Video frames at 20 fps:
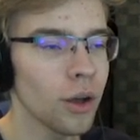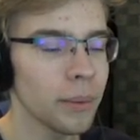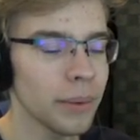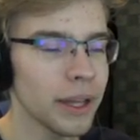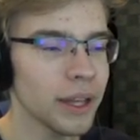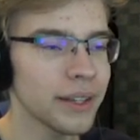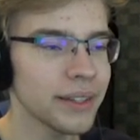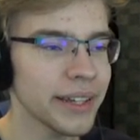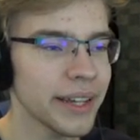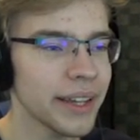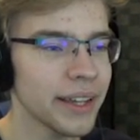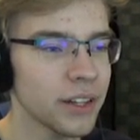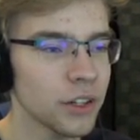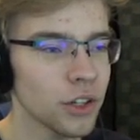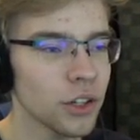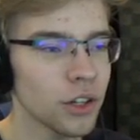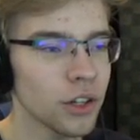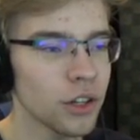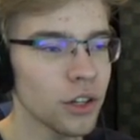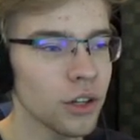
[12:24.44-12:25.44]

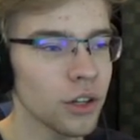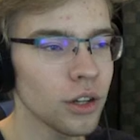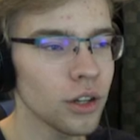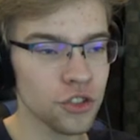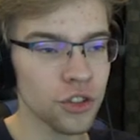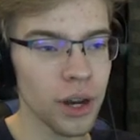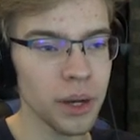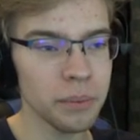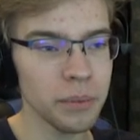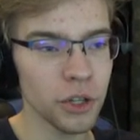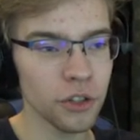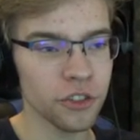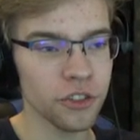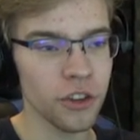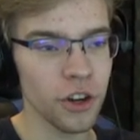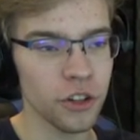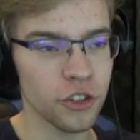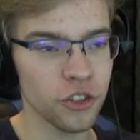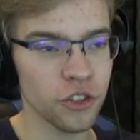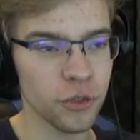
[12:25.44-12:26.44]
potato. Treadmill
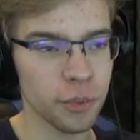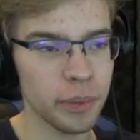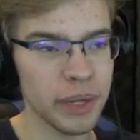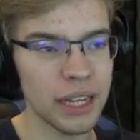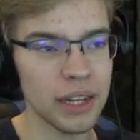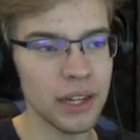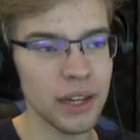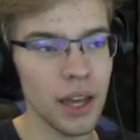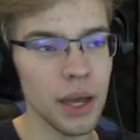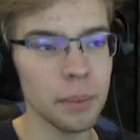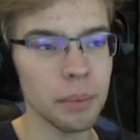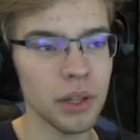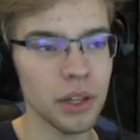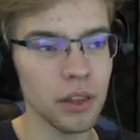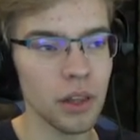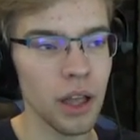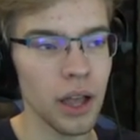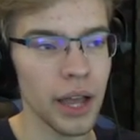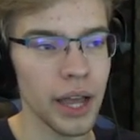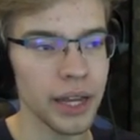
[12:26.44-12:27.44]
starts speeding up a
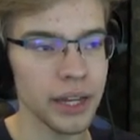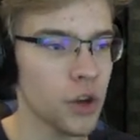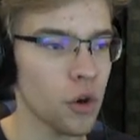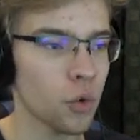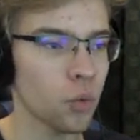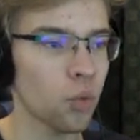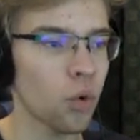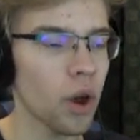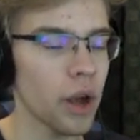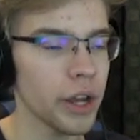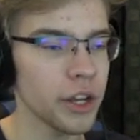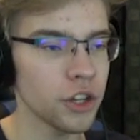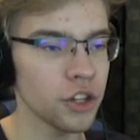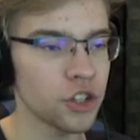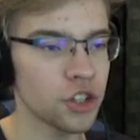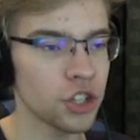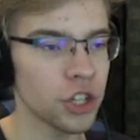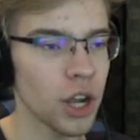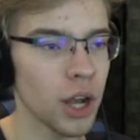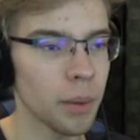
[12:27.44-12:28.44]
lot. Your
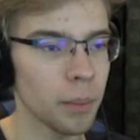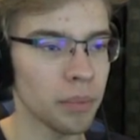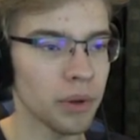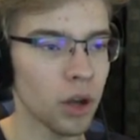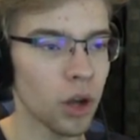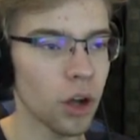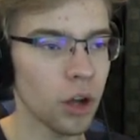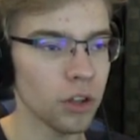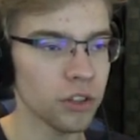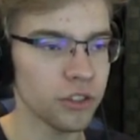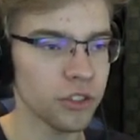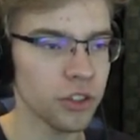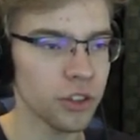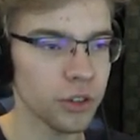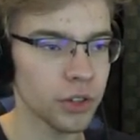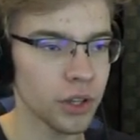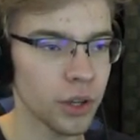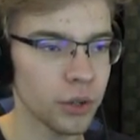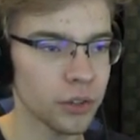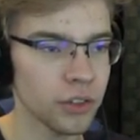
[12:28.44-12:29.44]
one jump
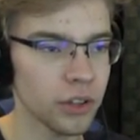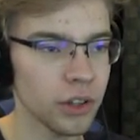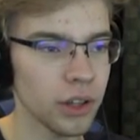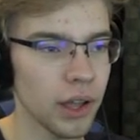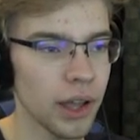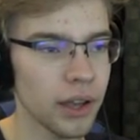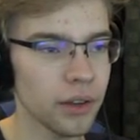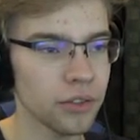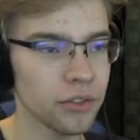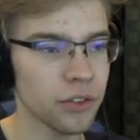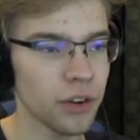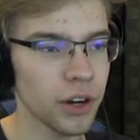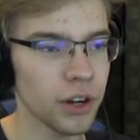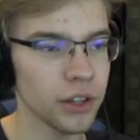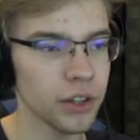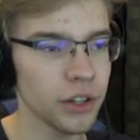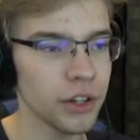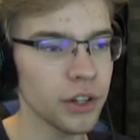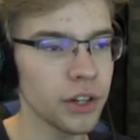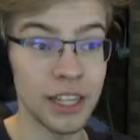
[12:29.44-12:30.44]
also goes a lot
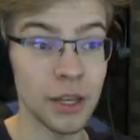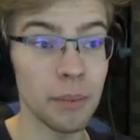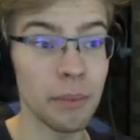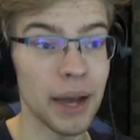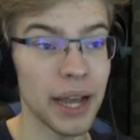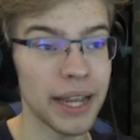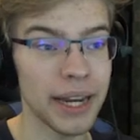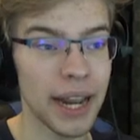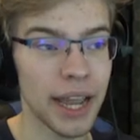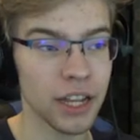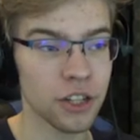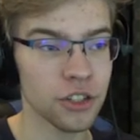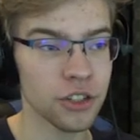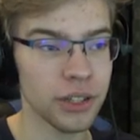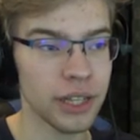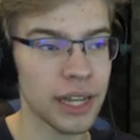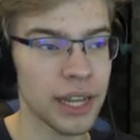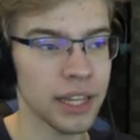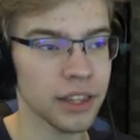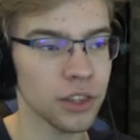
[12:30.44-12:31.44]
farther. You might
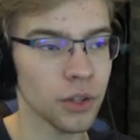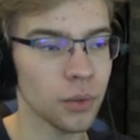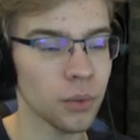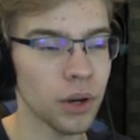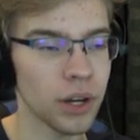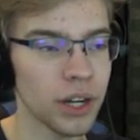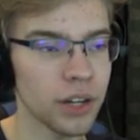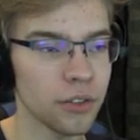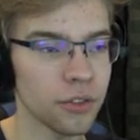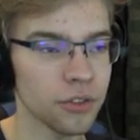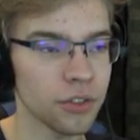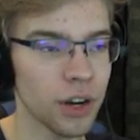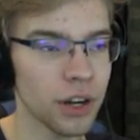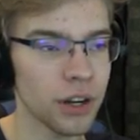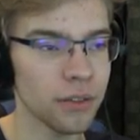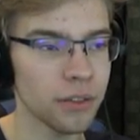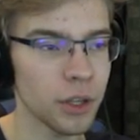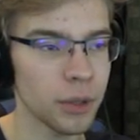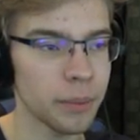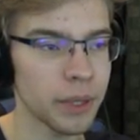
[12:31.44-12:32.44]
actually hit the one in
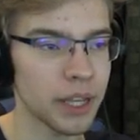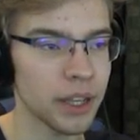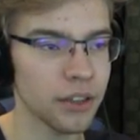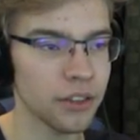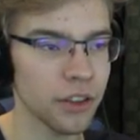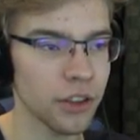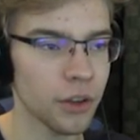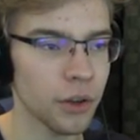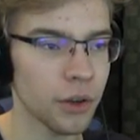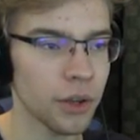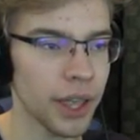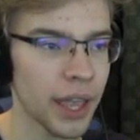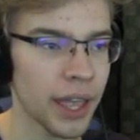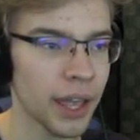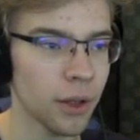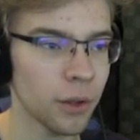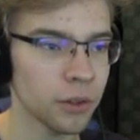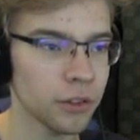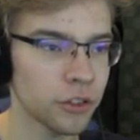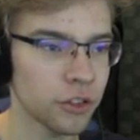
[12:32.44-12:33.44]
front of you because you
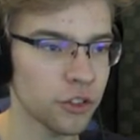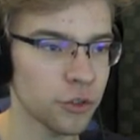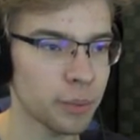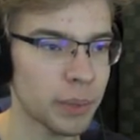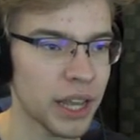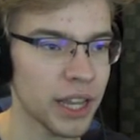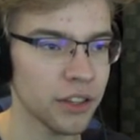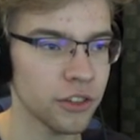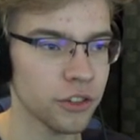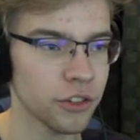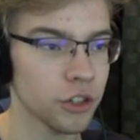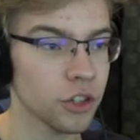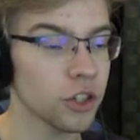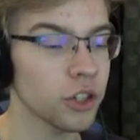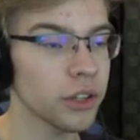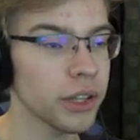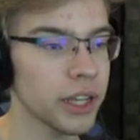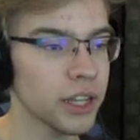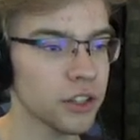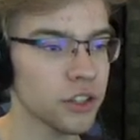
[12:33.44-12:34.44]
held space or
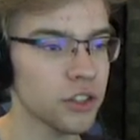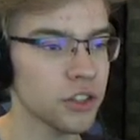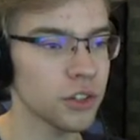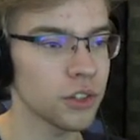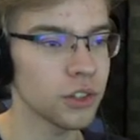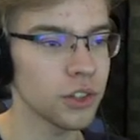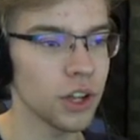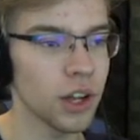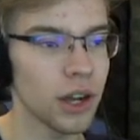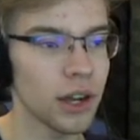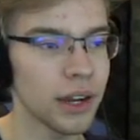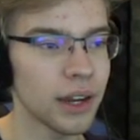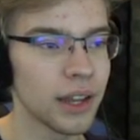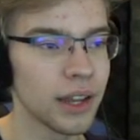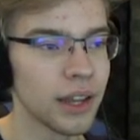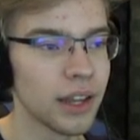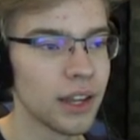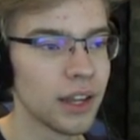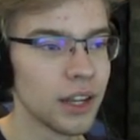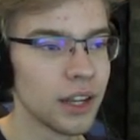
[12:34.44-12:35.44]
clicked too long.
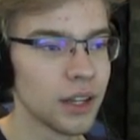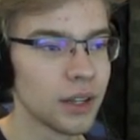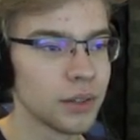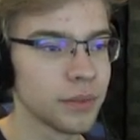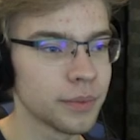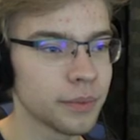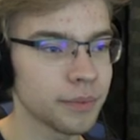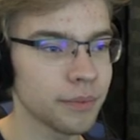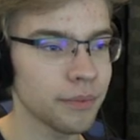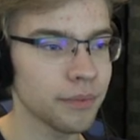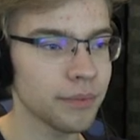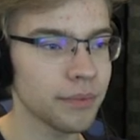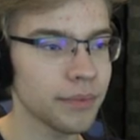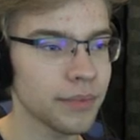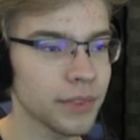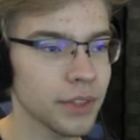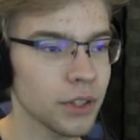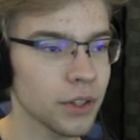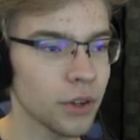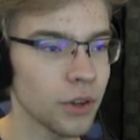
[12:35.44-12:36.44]

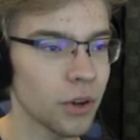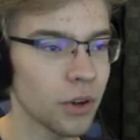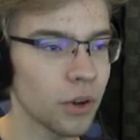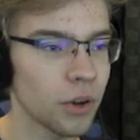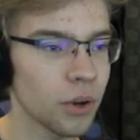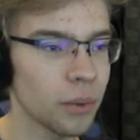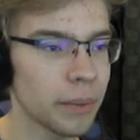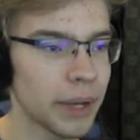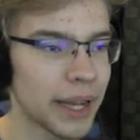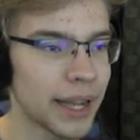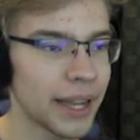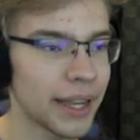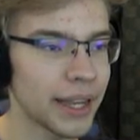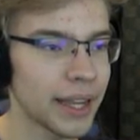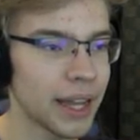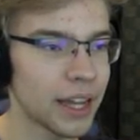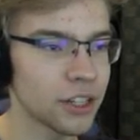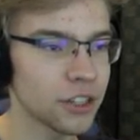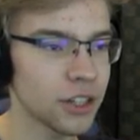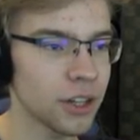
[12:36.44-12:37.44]
Oh my
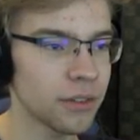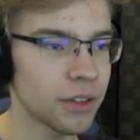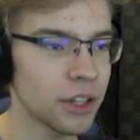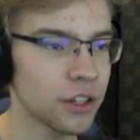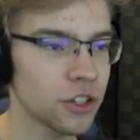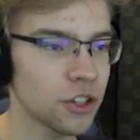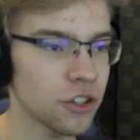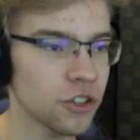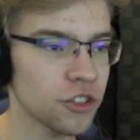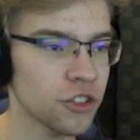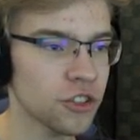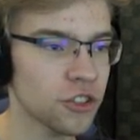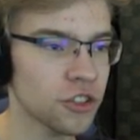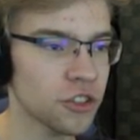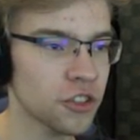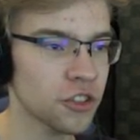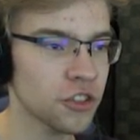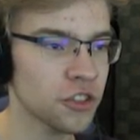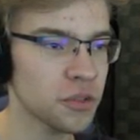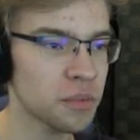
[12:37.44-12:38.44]
gosh, if you
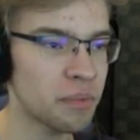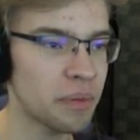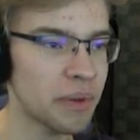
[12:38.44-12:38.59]
just